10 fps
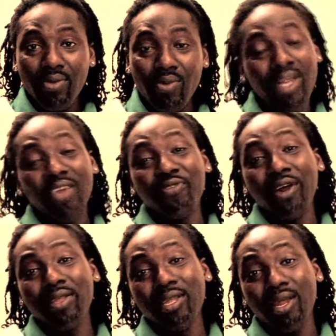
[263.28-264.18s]
When he
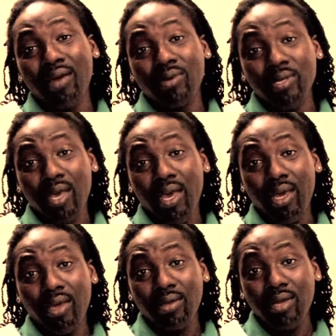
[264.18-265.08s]
found out that I was
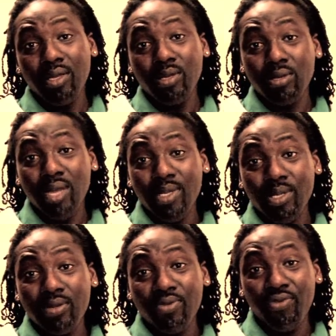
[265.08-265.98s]
gay in
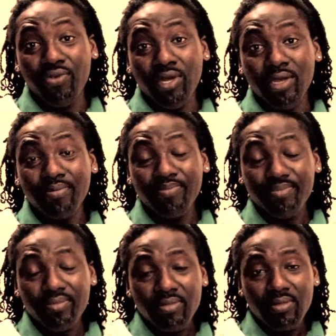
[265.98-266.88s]
2003,
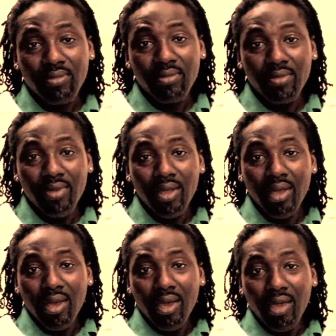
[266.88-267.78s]

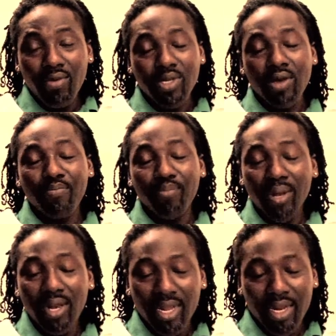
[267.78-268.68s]
he was
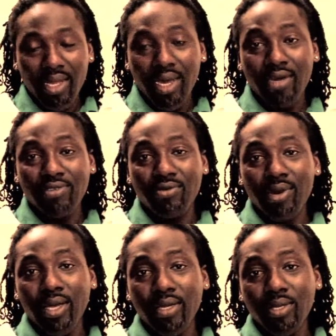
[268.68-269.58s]
completely
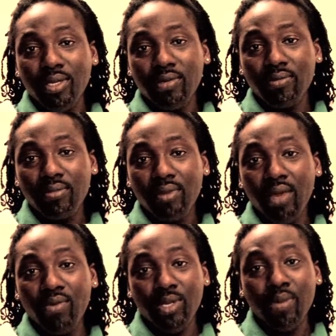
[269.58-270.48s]
outraged. He
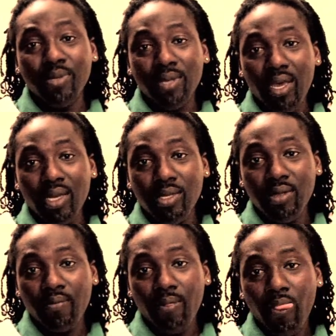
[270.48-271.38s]
was upset.
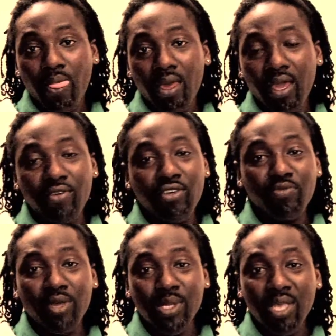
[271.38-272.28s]
He wrote
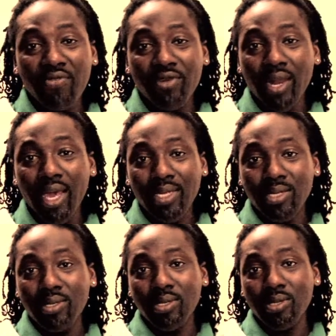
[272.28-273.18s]
me several
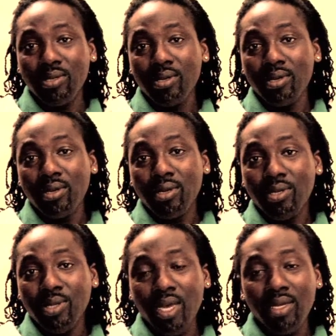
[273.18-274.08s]
letters
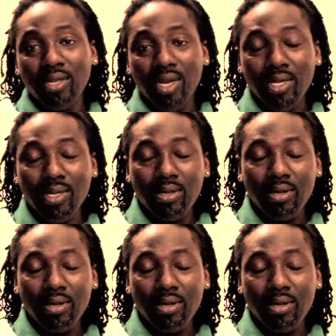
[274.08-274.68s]
saying that,